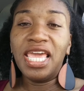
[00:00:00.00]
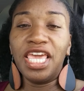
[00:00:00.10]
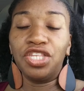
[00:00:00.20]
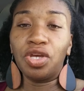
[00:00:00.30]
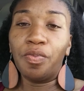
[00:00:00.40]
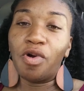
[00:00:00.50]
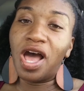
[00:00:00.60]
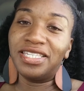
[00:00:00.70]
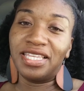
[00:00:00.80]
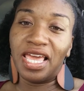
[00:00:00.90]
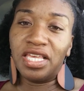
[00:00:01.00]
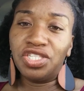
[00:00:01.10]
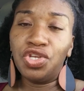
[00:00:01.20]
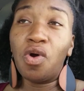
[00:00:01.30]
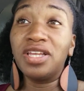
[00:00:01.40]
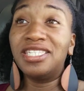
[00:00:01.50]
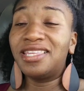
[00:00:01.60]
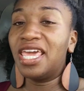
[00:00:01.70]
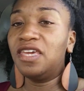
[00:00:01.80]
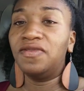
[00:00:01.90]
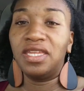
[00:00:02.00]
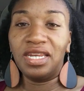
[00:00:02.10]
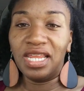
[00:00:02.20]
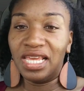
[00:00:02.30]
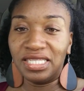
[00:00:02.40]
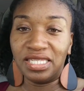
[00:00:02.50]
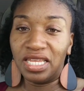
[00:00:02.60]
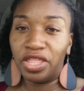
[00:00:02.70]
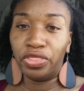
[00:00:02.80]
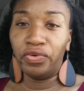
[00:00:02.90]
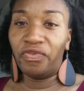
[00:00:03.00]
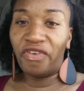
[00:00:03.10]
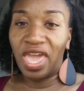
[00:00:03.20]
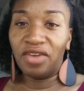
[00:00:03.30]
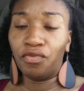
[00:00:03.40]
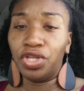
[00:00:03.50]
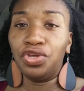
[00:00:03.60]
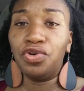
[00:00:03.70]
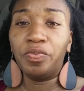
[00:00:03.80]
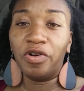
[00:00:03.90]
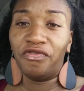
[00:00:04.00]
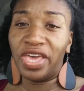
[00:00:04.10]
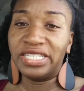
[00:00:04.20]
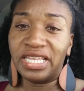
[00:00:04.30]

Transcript: is a process you are saved in an instant through faith when you profess